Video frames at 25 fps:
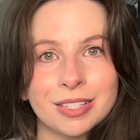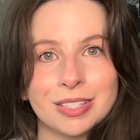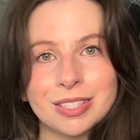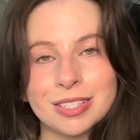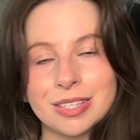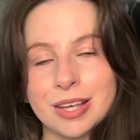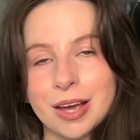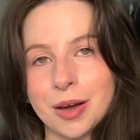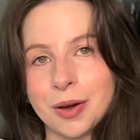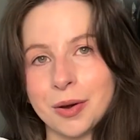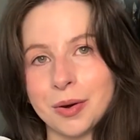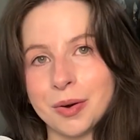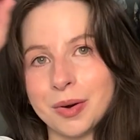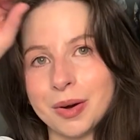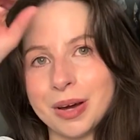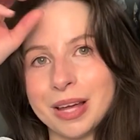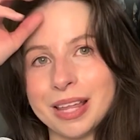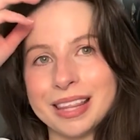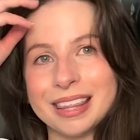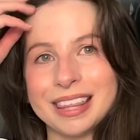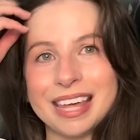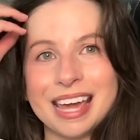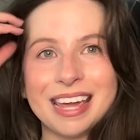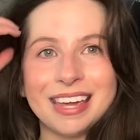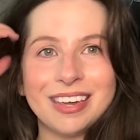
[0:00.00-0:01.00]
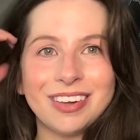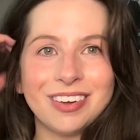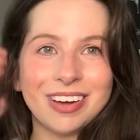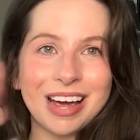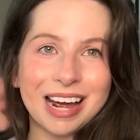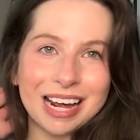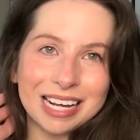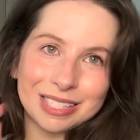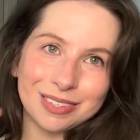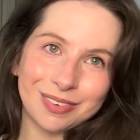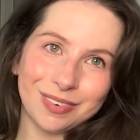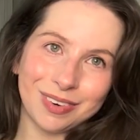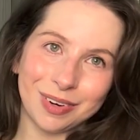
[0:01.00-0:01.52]
So thank you
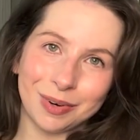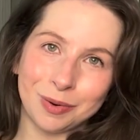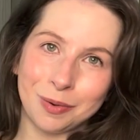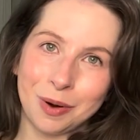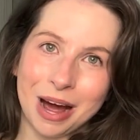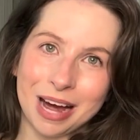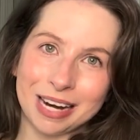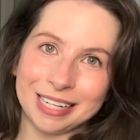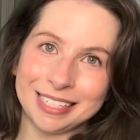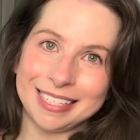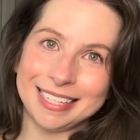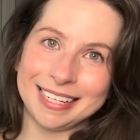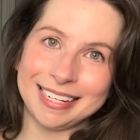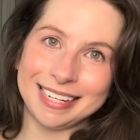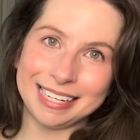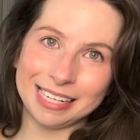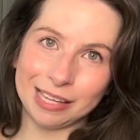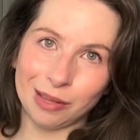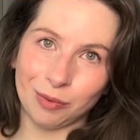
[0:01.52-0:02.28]
guys for watching.